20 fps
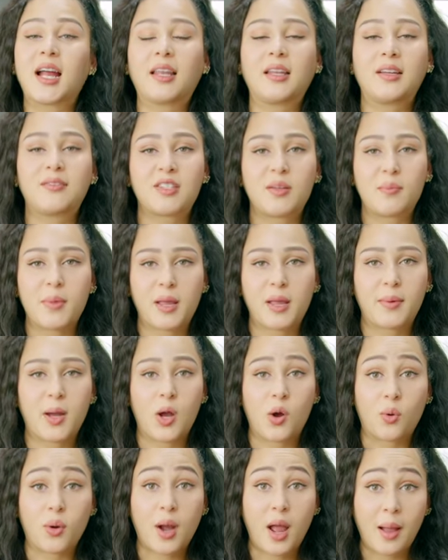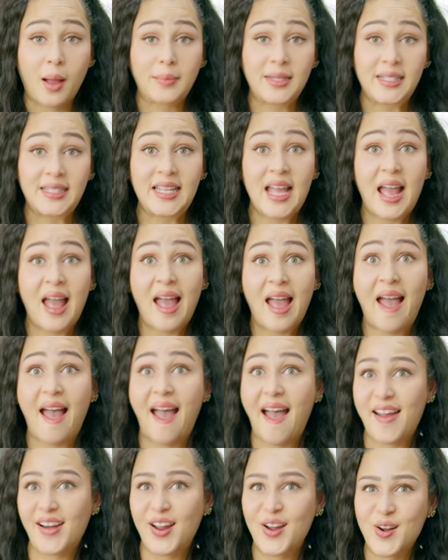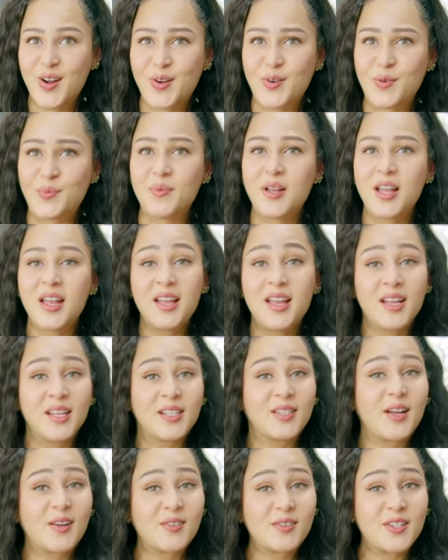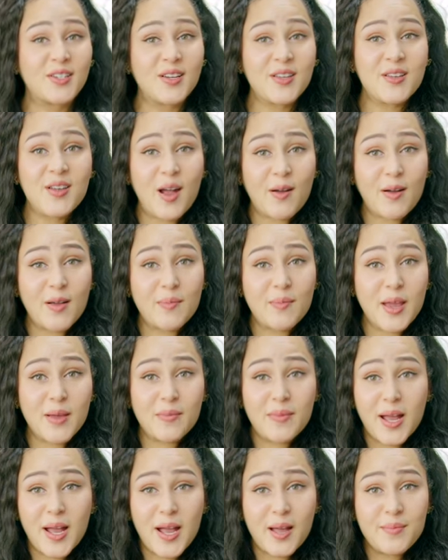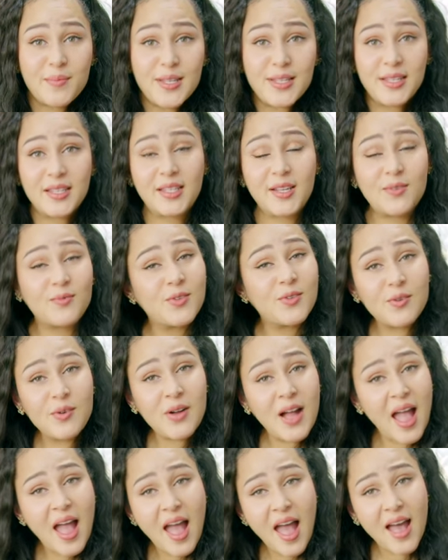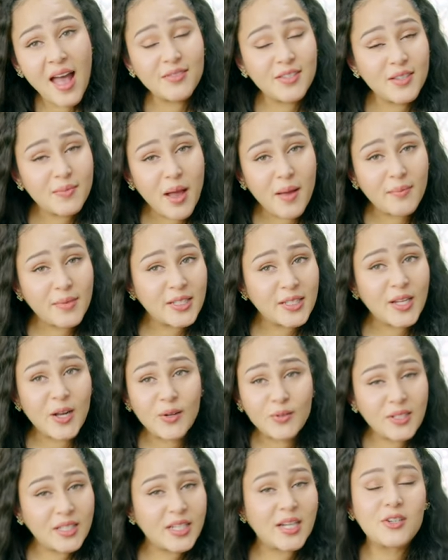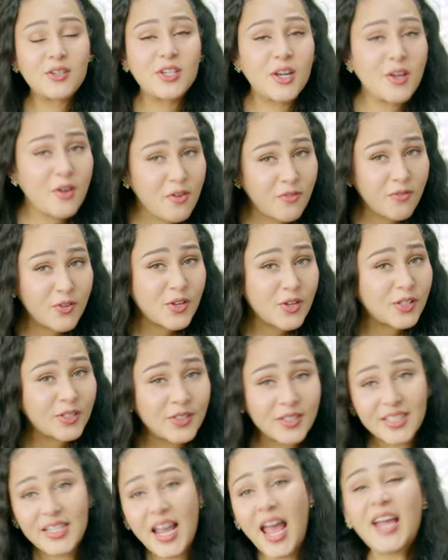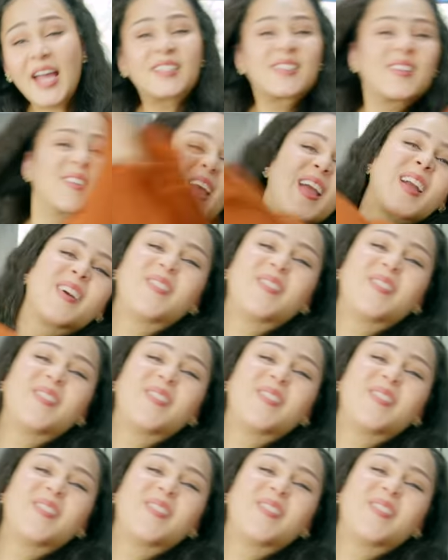I love to make my own hummus at home. So I'll show you how I make my hummus and then we'll have some hummus toast and I'll show you a few little snacks. Okay, come